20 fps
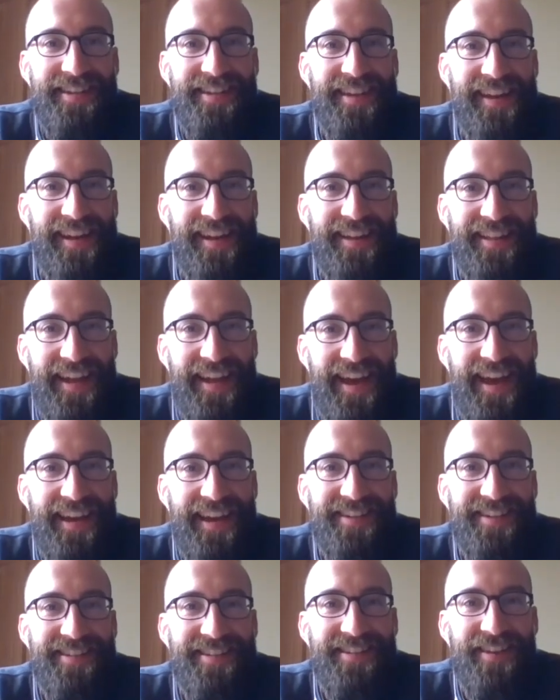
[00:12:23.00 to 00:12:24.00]
in
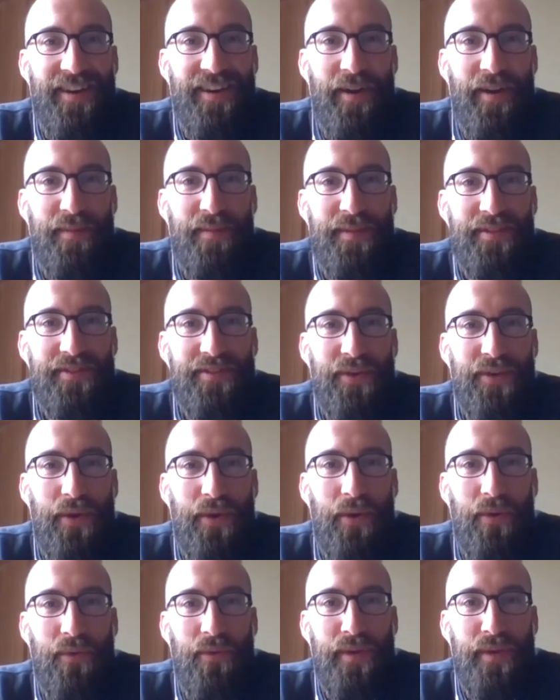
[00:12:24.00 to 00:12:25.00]
that, and
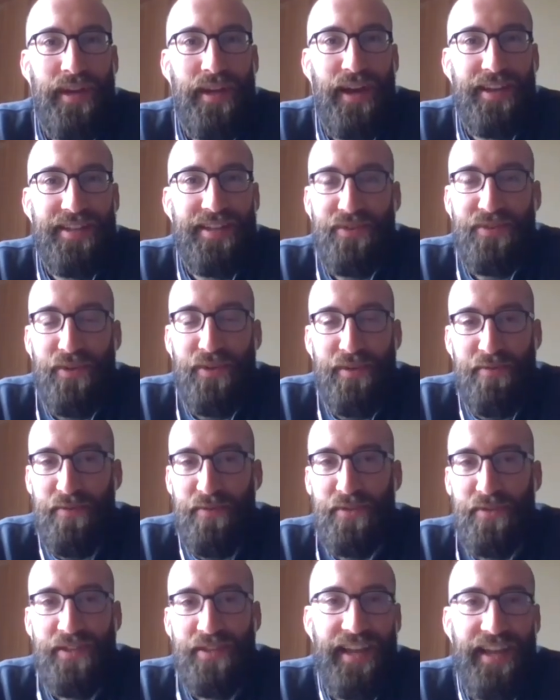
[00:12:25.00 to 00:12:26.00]
so we got to sort of
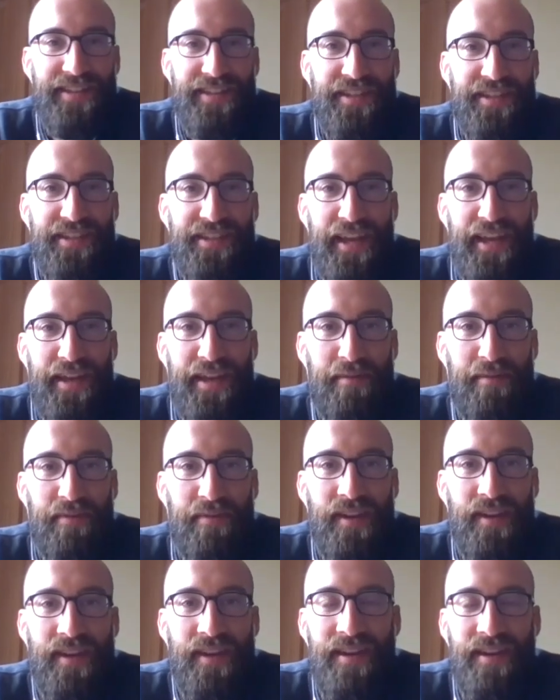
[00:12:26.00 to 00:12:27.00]
firsthand see Dave,
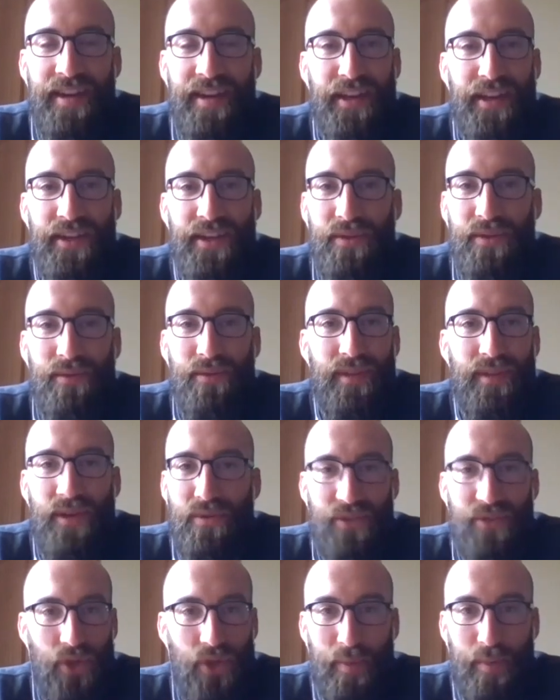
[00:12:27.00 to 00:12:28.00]
and there
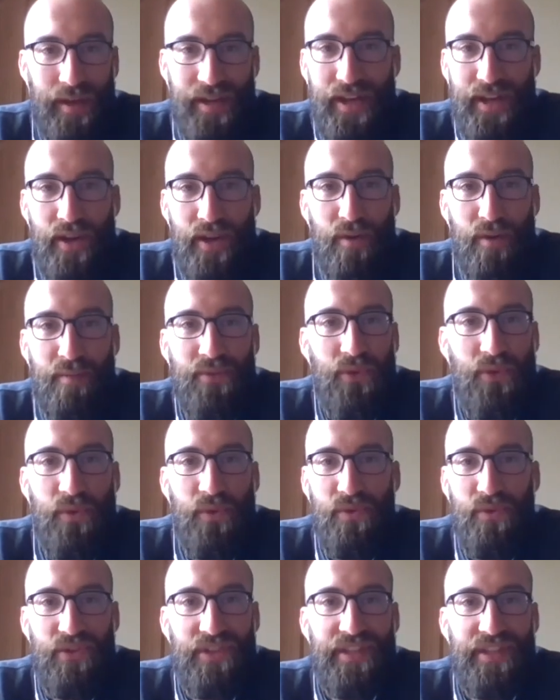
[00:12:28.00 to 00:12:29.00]
was nobody near him, so
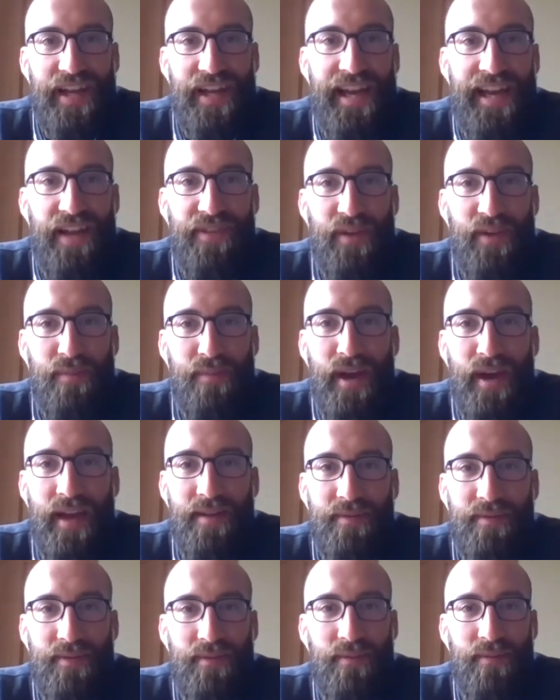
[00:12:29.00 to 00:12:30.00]
he was just kind of out there
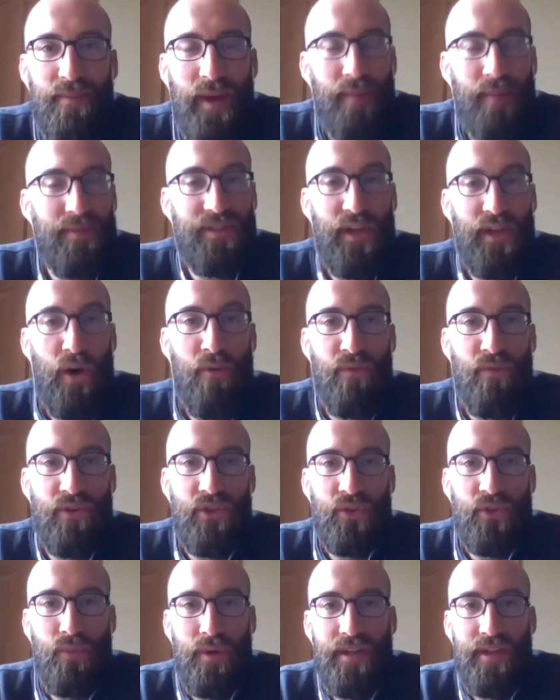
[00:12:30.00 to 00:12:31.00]
by himself,
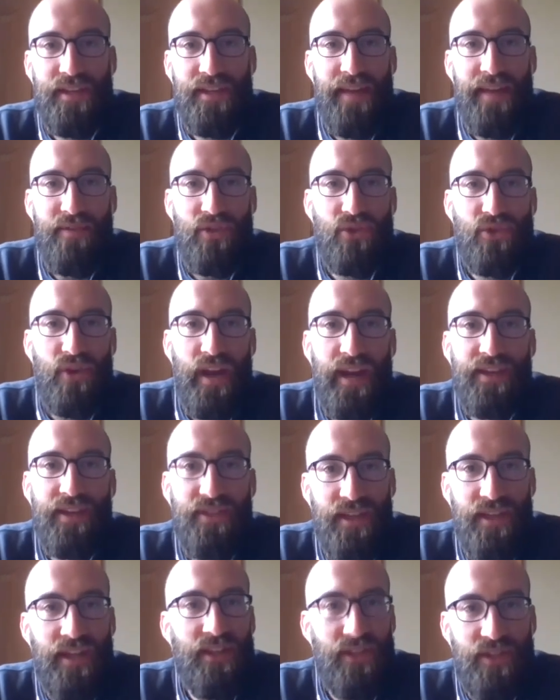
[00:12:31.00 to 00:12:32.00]
which is one of Dave's strengths.
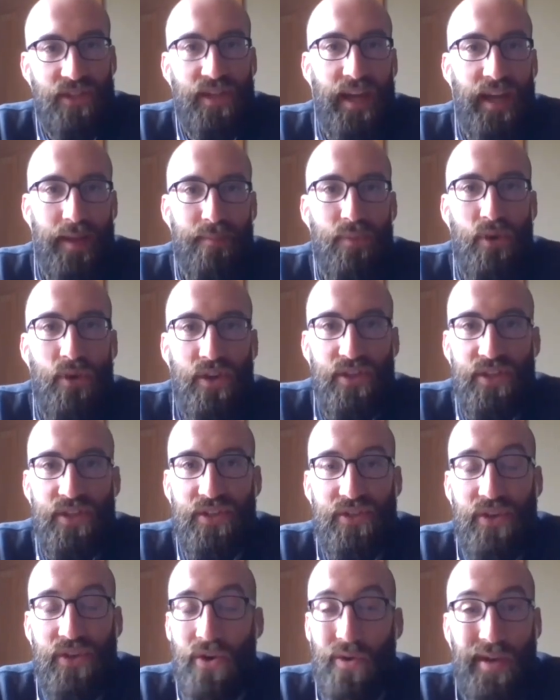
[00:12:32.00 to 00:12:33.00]
He can just kind of push,
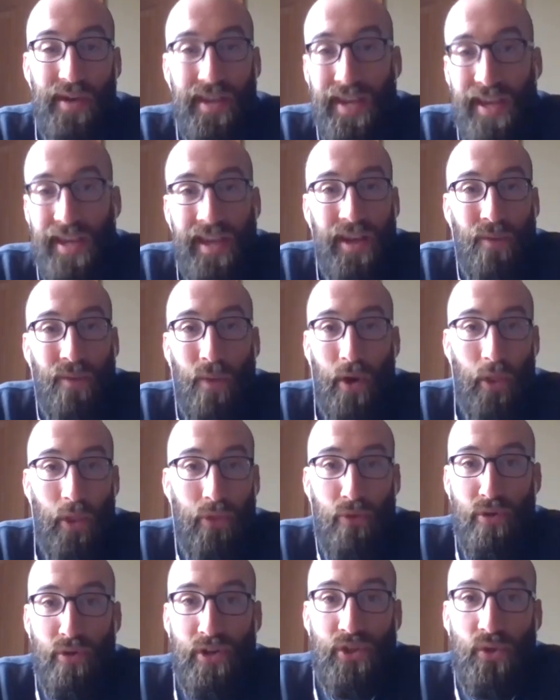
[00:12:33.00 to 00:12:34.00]
and so running
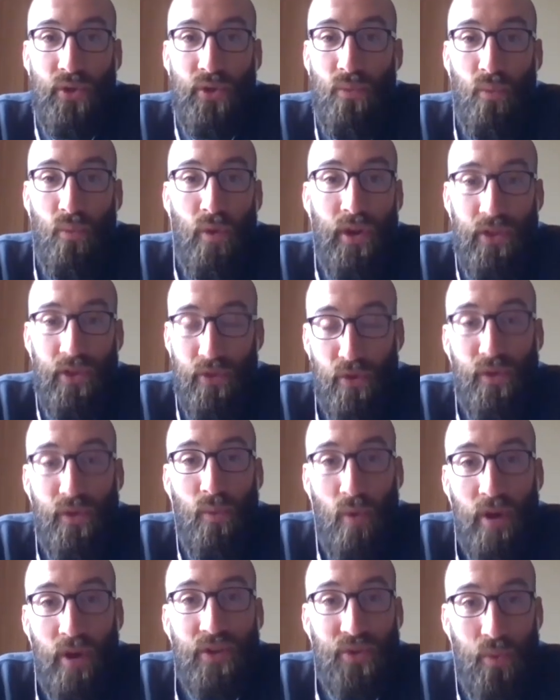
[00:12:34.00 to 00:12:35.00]

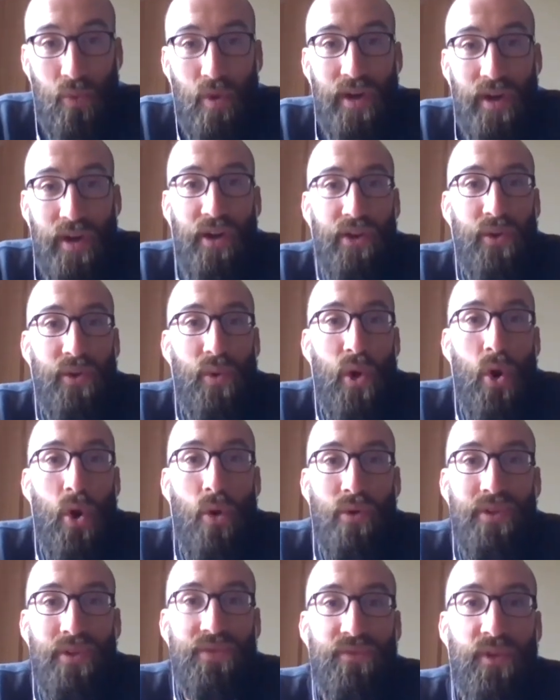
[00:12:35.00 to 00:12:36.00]
31:20 on your
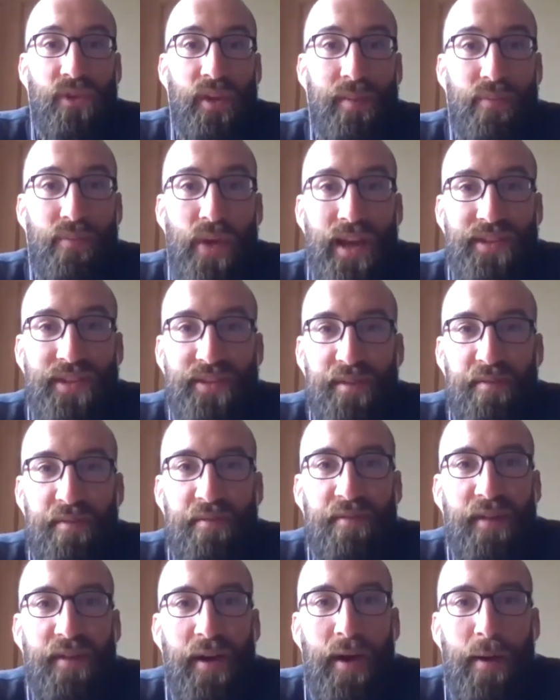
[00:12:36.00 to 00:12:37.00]
own is really impressive.
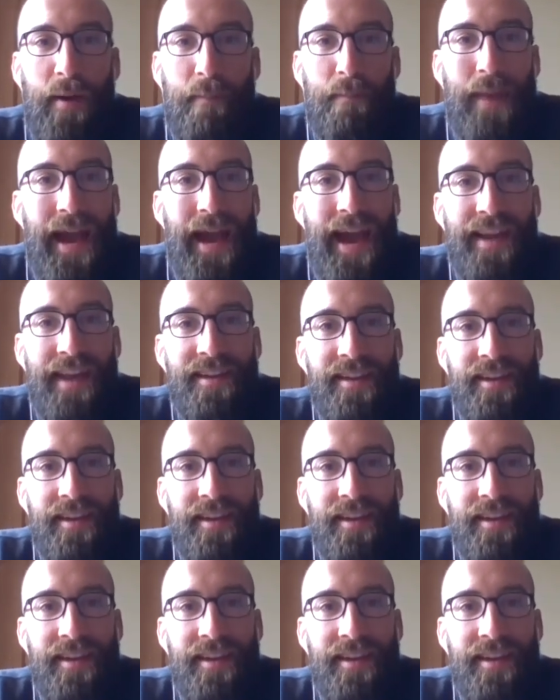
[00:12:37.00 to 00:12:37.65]
Matt